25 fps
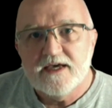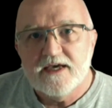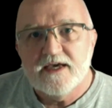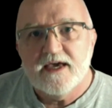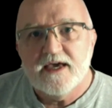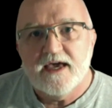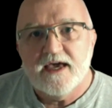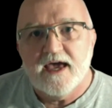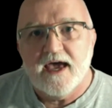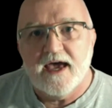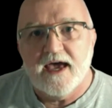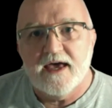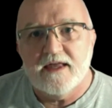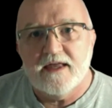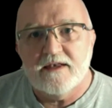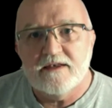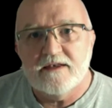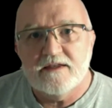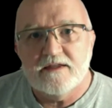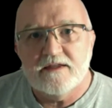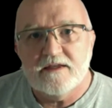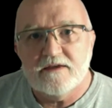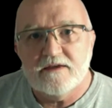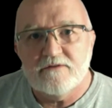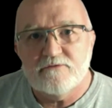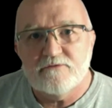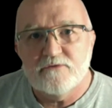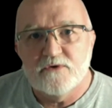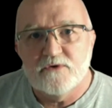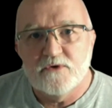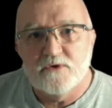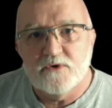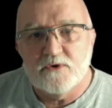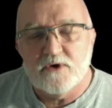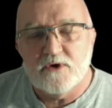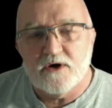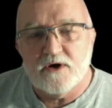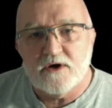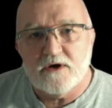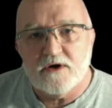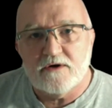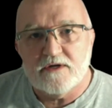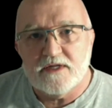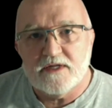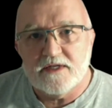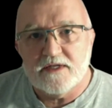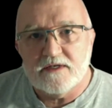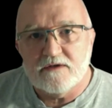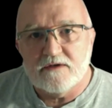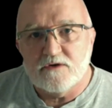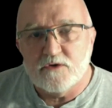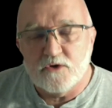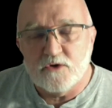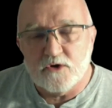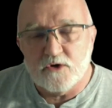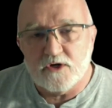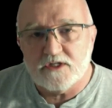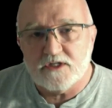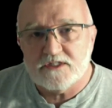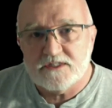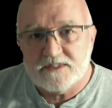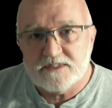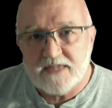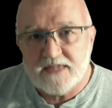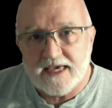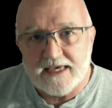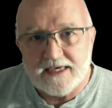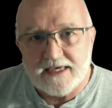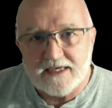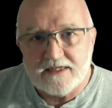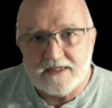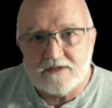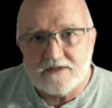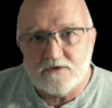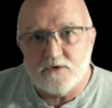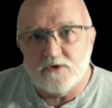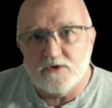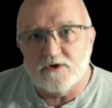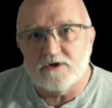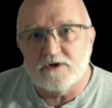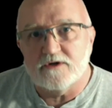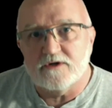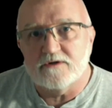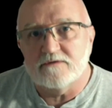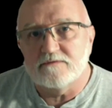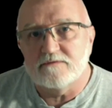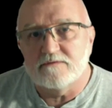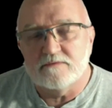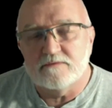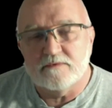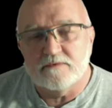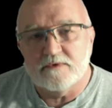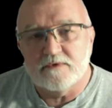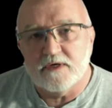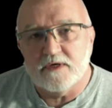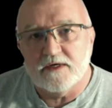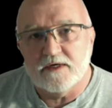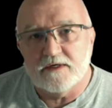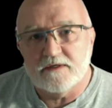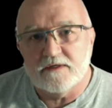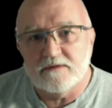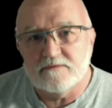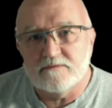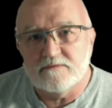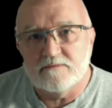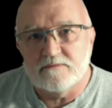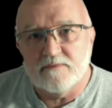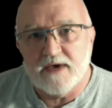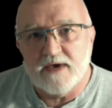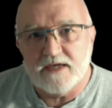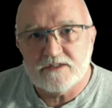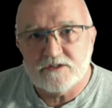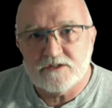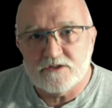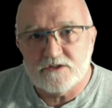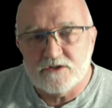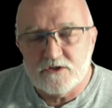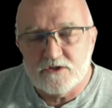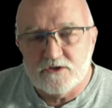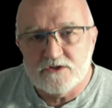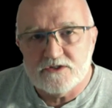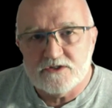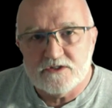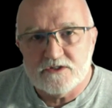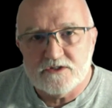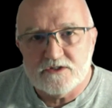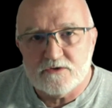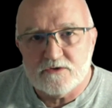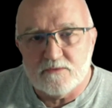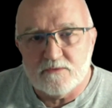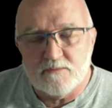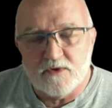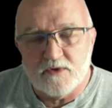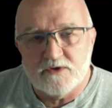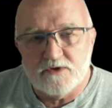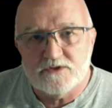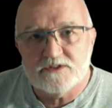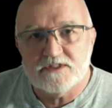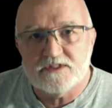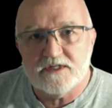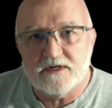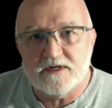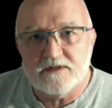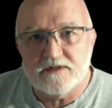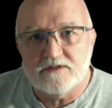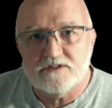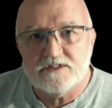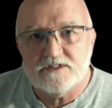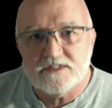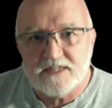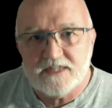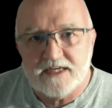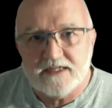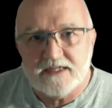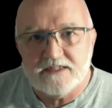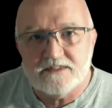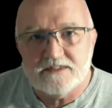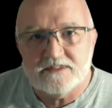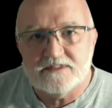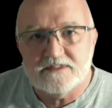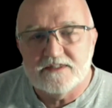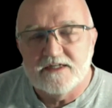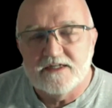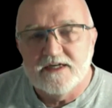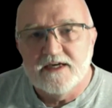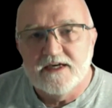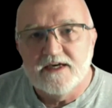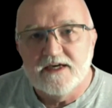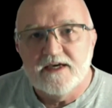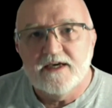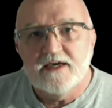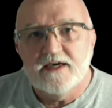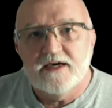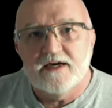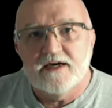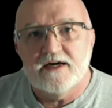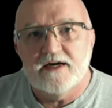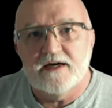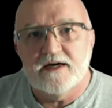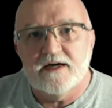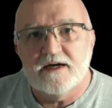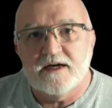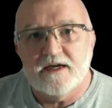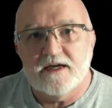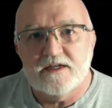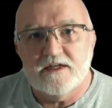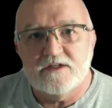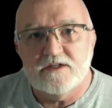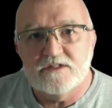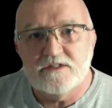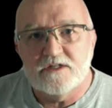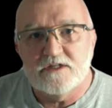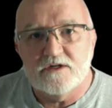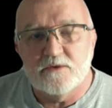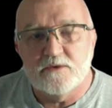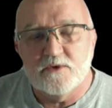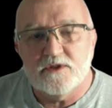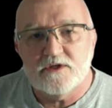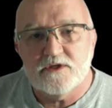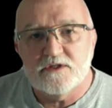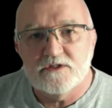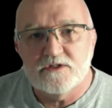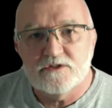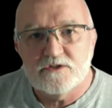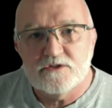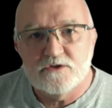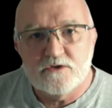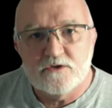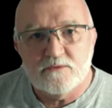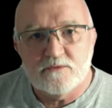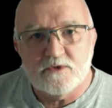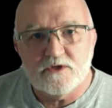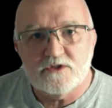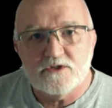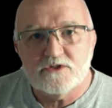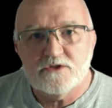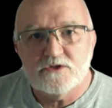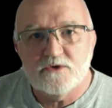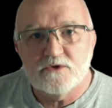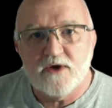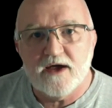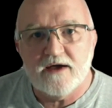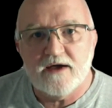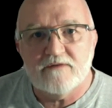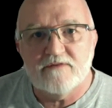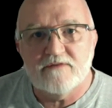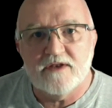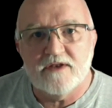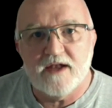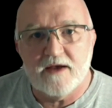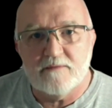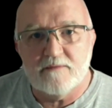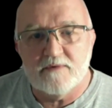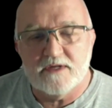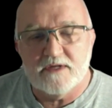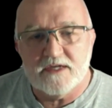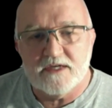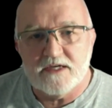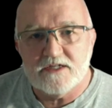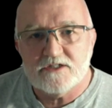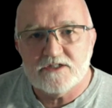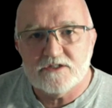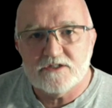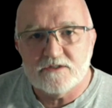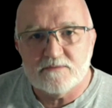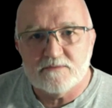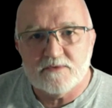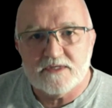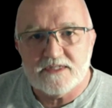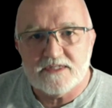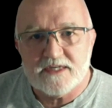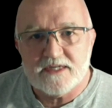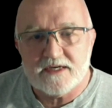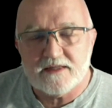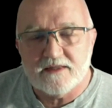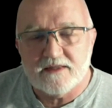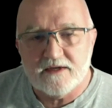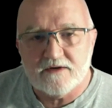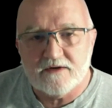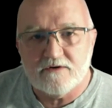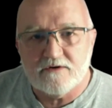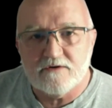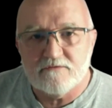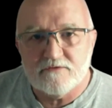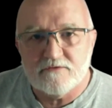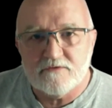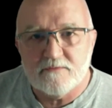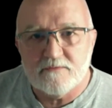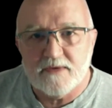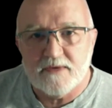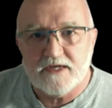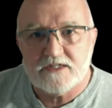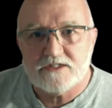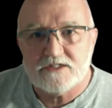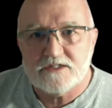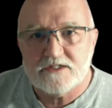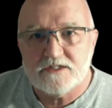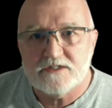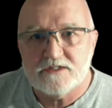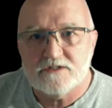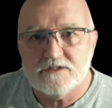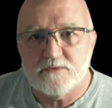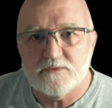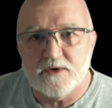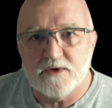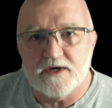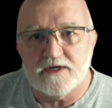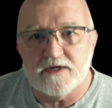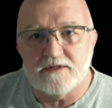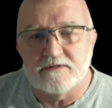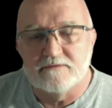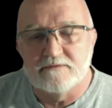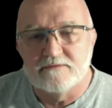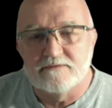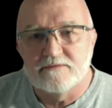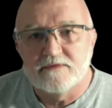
And if you are in New York State or Massachusetts or most other states, and you deal with consumers, you have an obligation to protect their information as well.